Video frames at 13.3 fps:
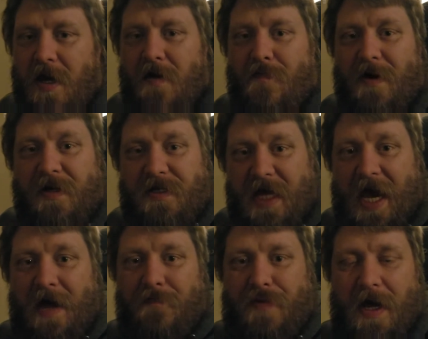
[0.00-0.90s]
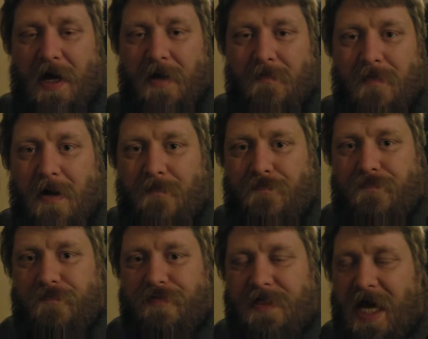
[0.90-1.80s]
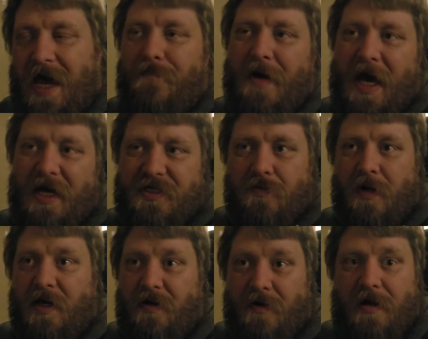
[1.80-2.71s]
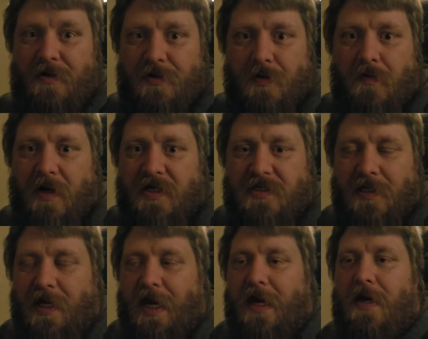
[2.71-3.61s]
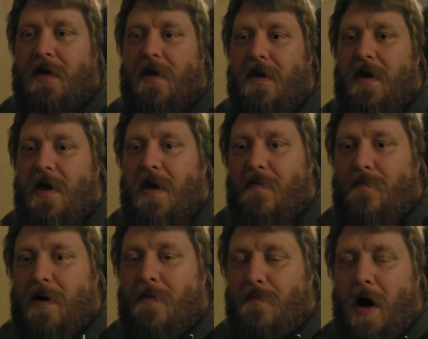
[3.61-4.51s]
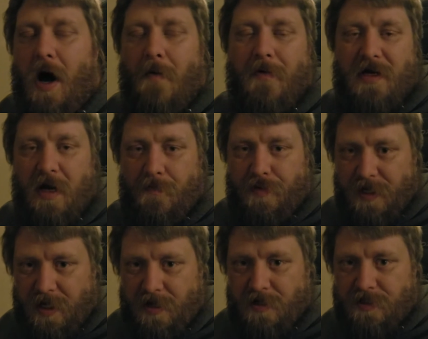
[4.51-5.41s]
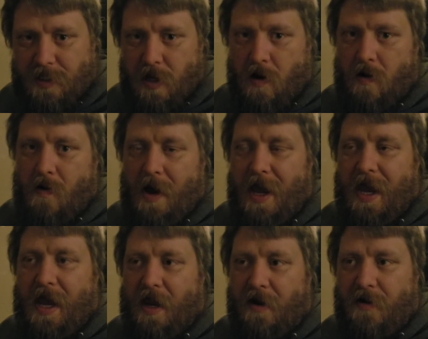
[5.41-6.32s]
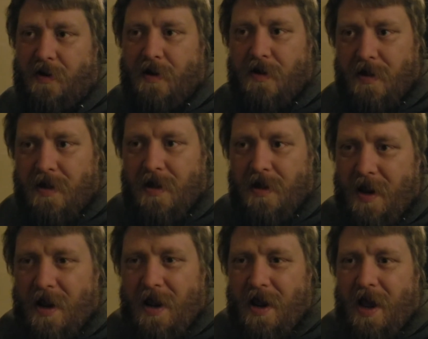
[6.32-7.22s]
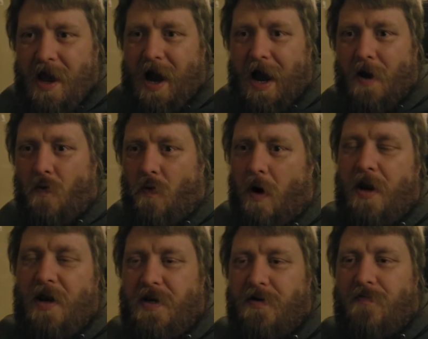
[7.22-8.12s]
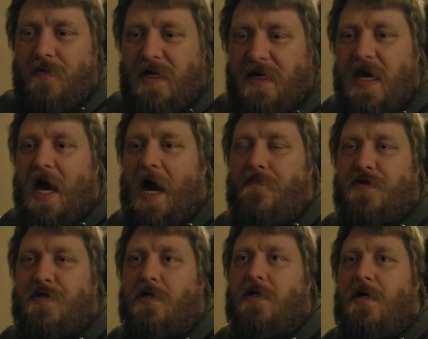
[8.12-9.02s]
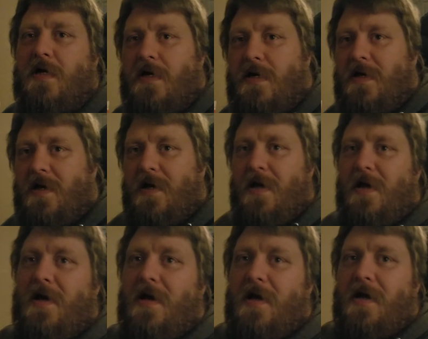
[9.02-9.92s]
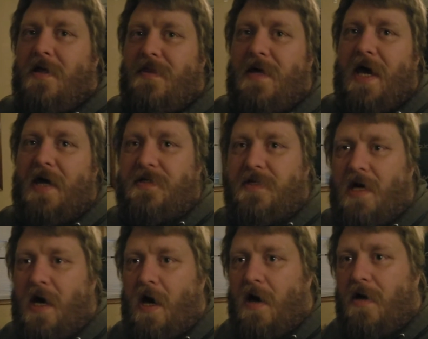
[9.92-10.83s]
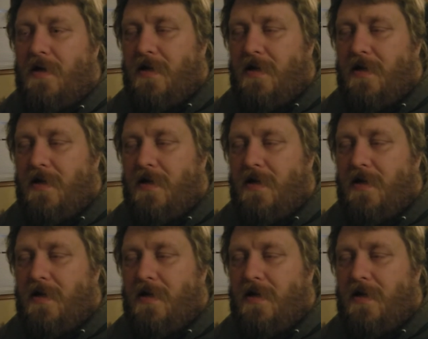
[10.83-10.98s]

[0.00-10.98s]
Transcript: my dad passed away not too recently, my mom a couple years ago, and I wanted to recapture that